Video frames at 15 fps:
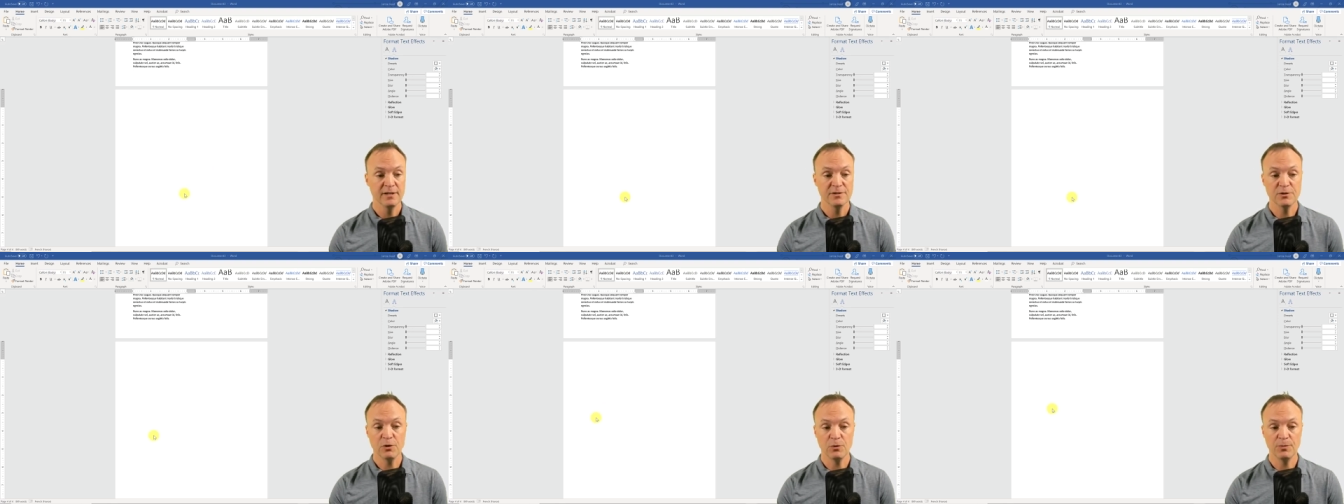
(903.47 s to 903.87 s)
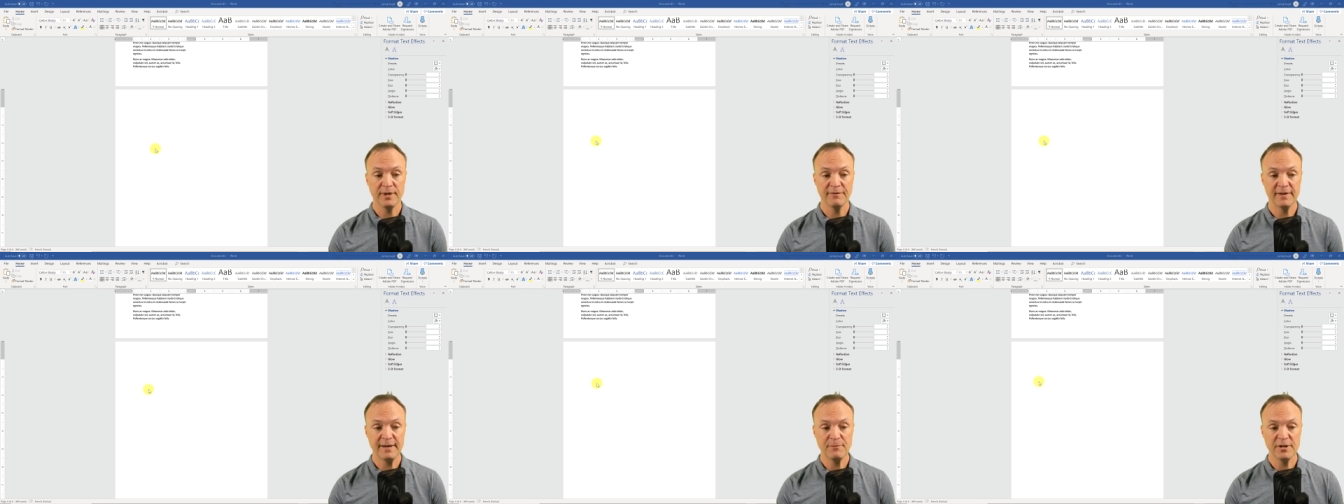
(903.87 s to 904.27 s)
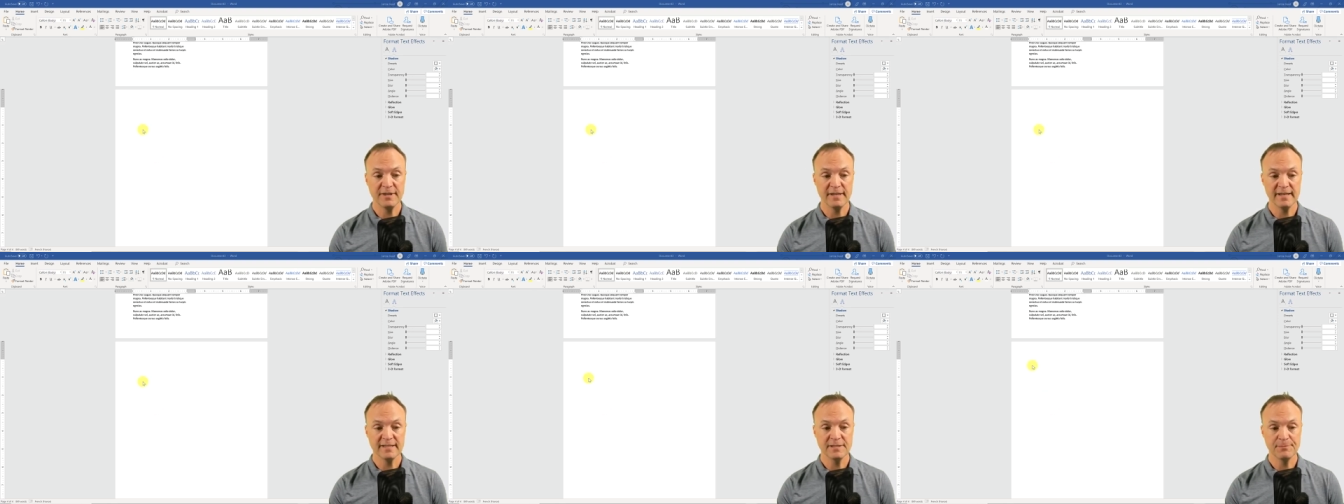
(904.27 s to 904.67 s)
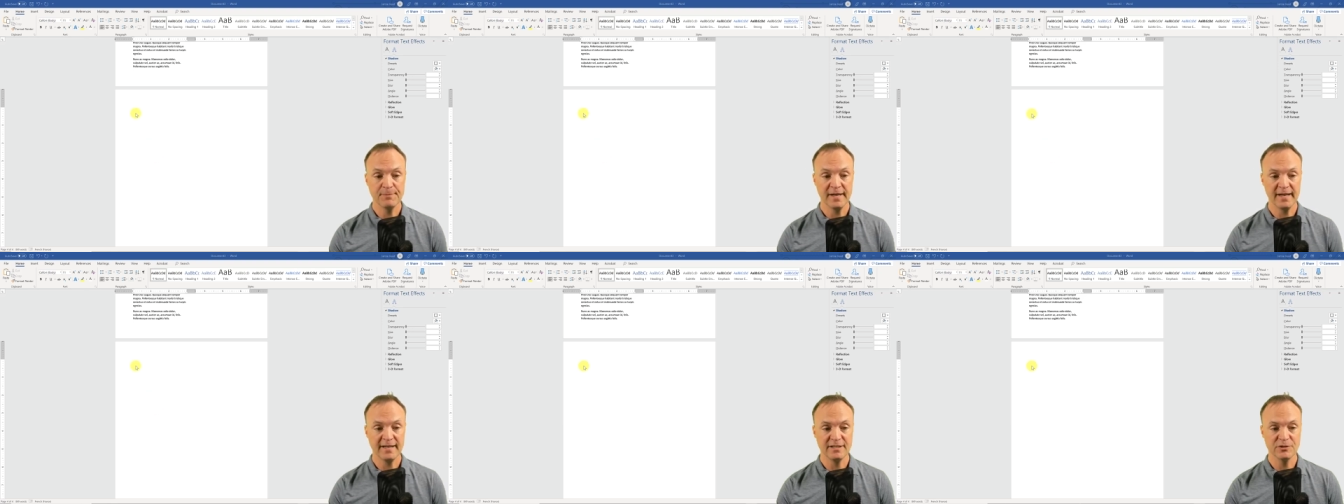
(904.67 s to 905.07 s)
So if I'm on this
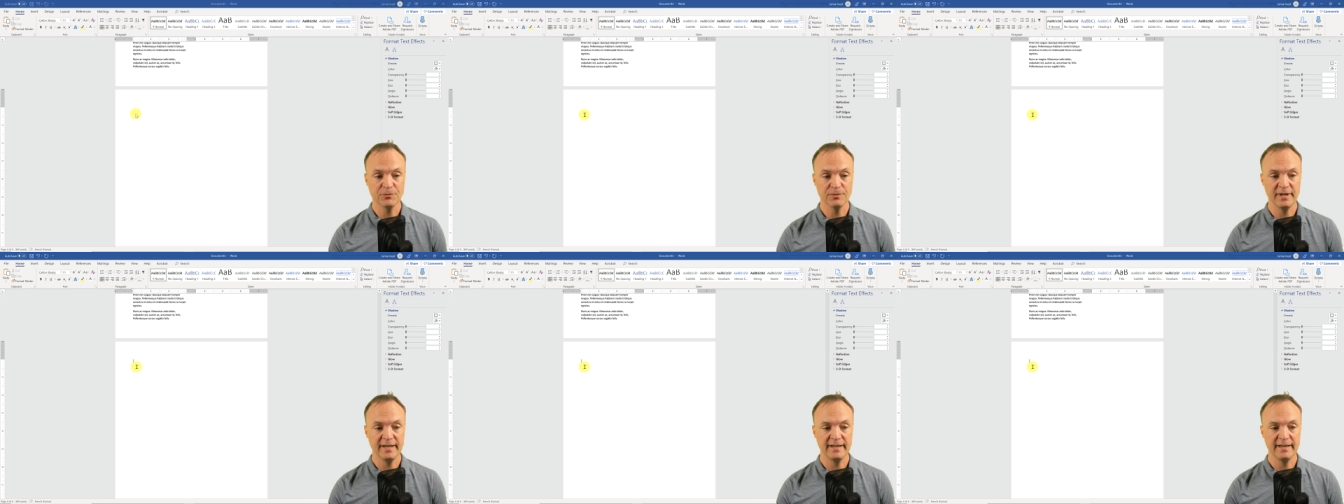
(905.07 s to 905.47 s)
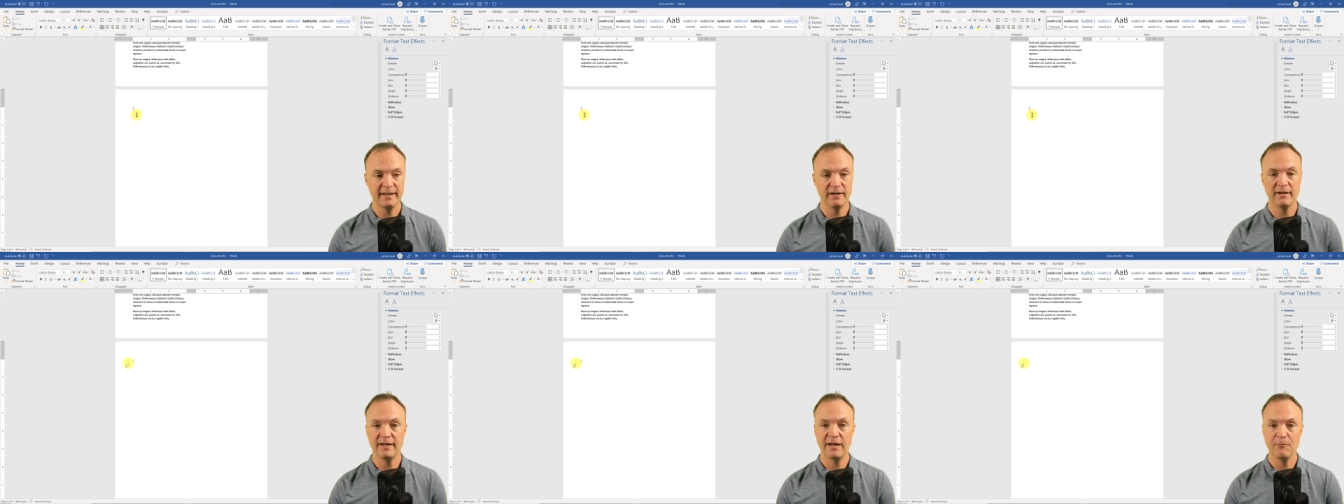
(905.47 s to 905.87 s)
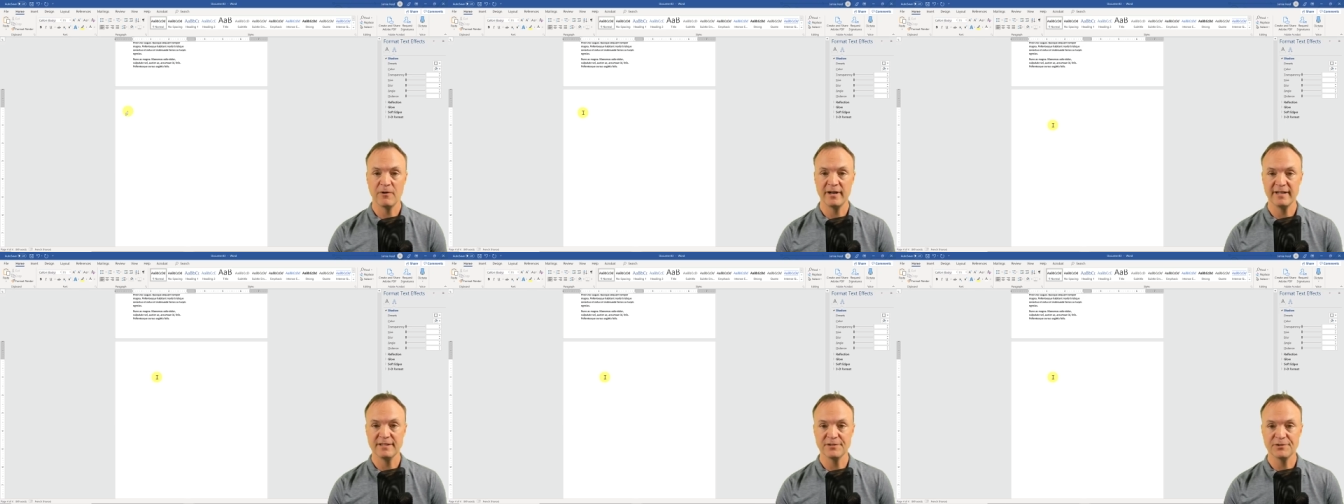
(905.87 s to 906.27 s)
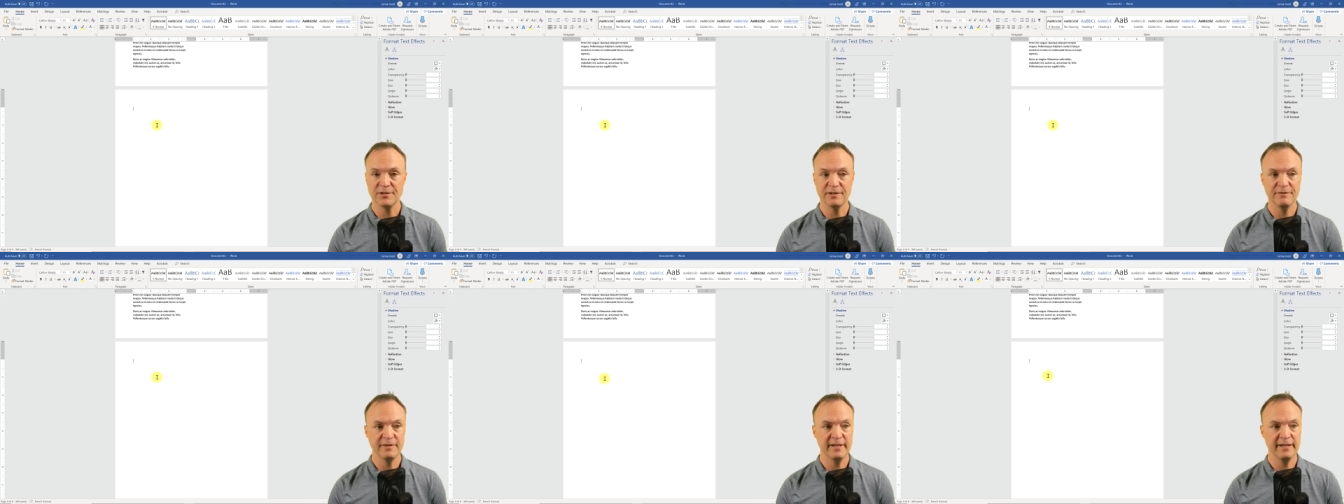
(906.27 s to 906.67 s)
page right here and I want to
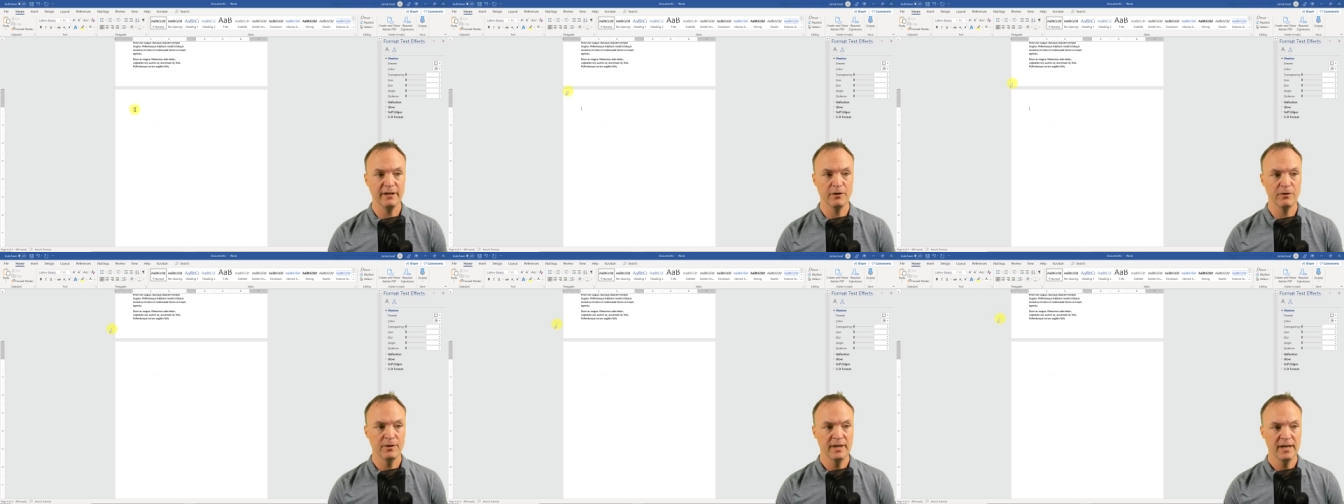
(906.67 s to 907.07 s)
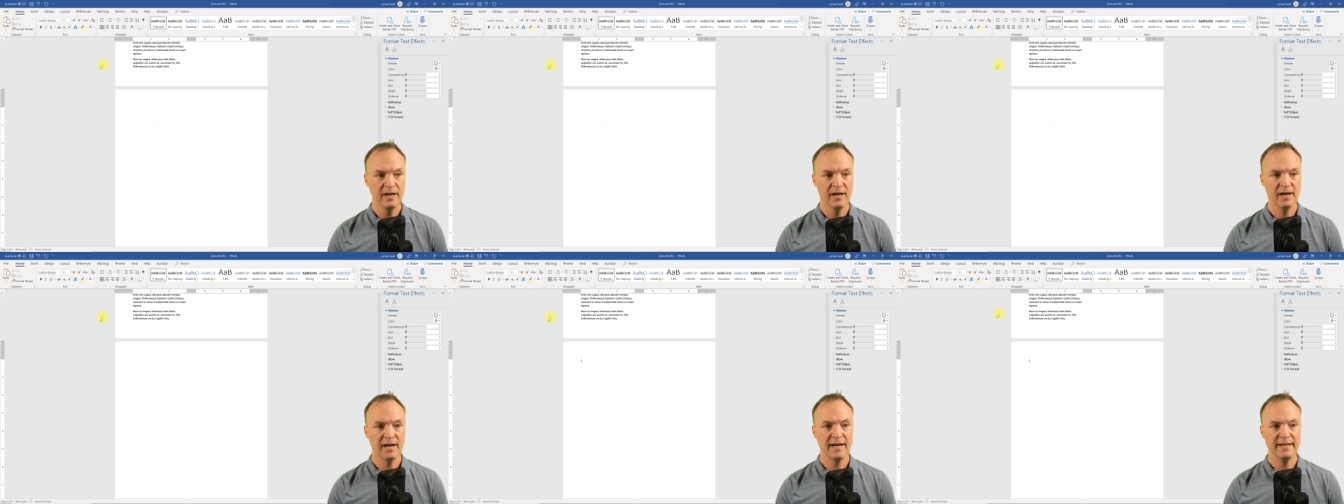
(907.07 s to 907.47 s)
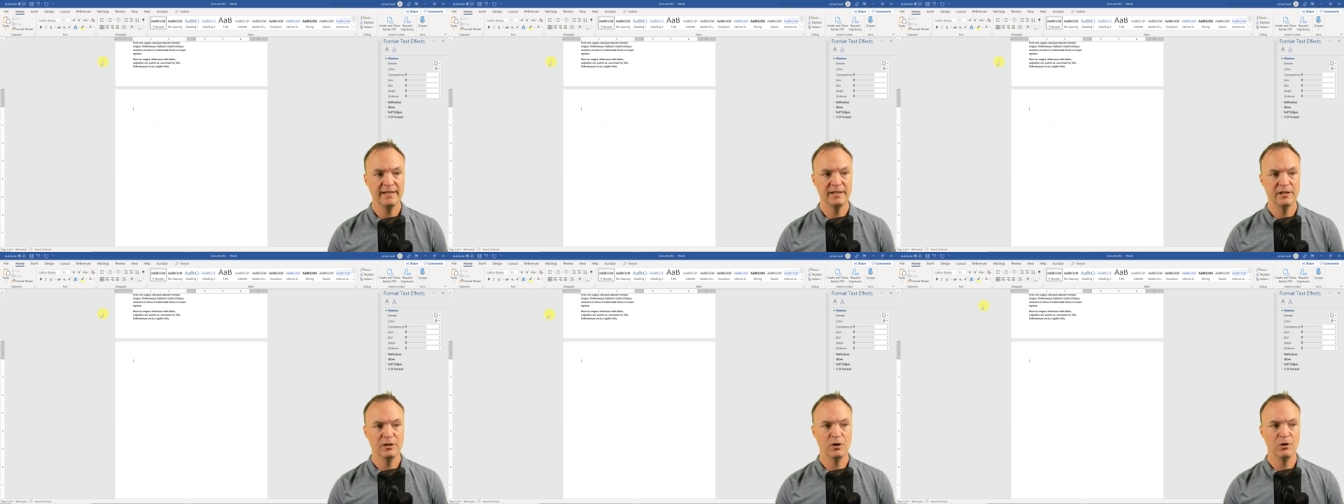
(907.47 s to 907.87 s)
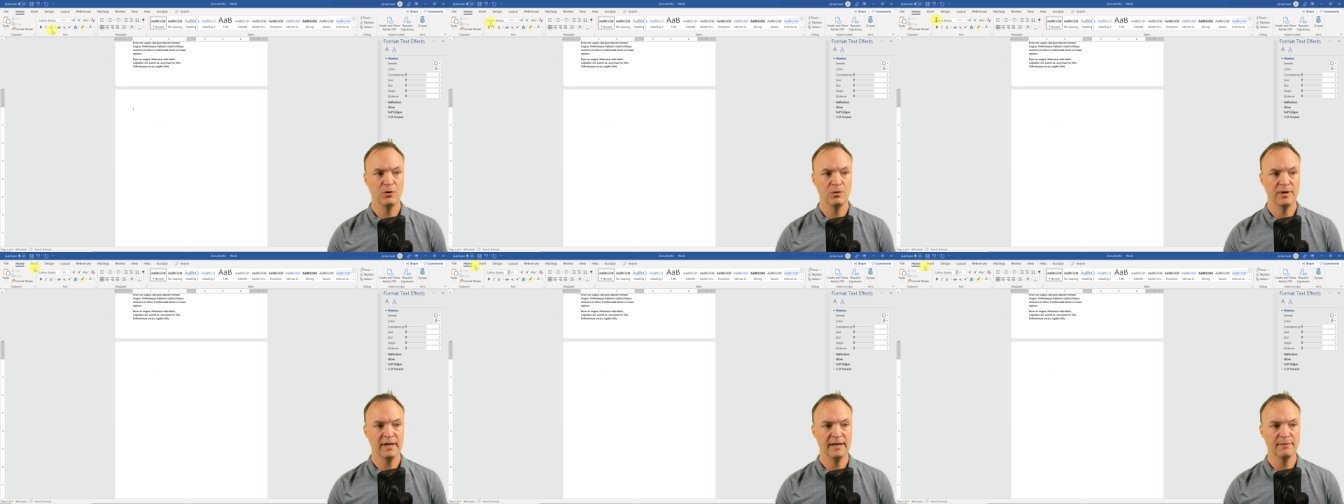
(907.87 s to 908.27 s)
insert a video, I could
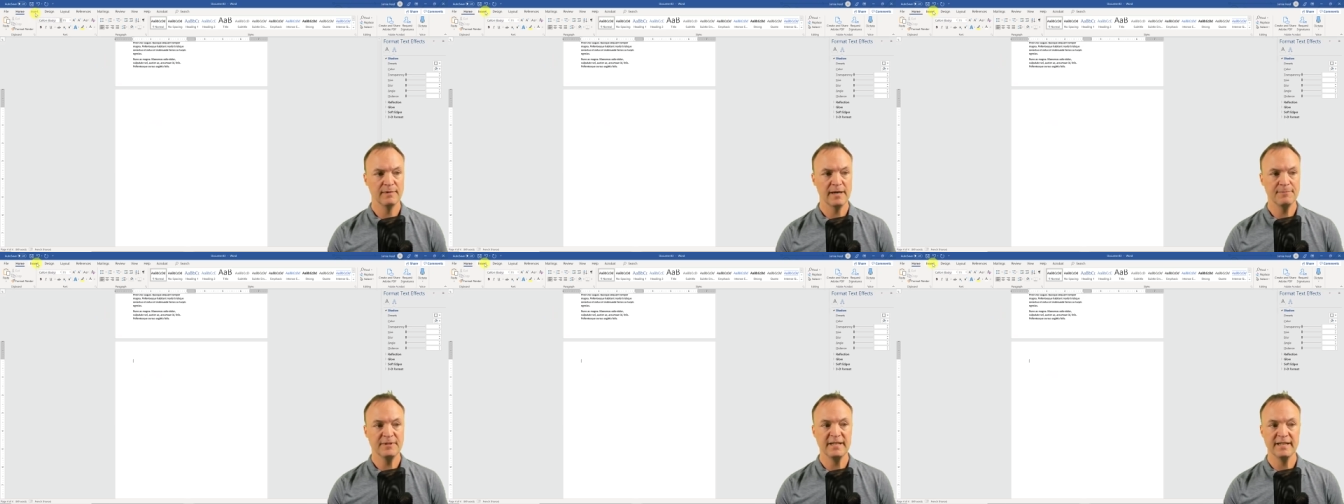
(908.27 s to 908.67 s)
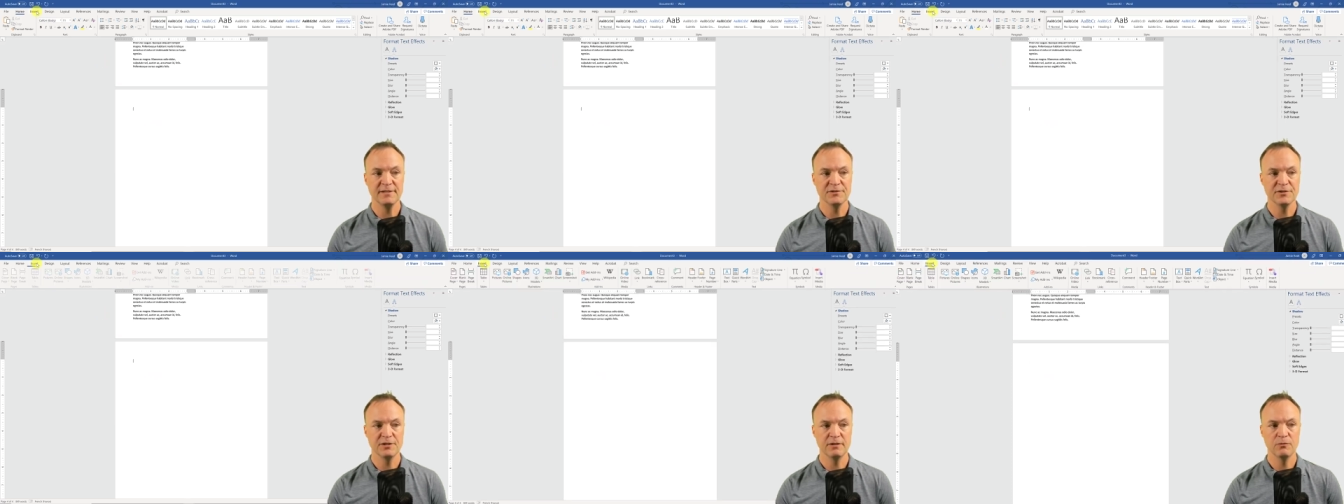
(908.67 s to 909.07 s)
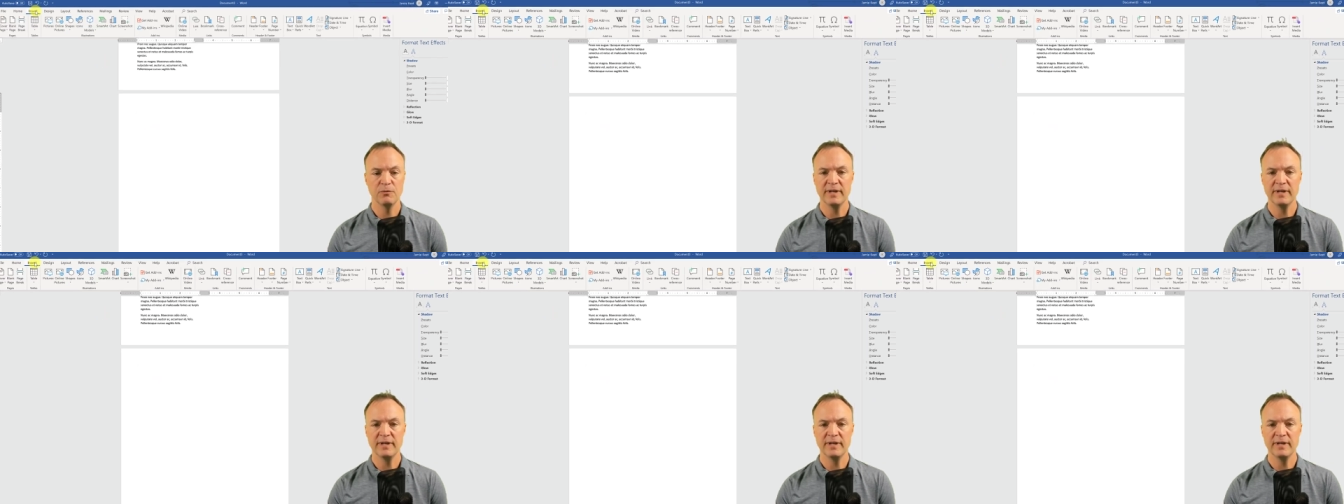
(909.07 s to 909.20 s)
go up to insert.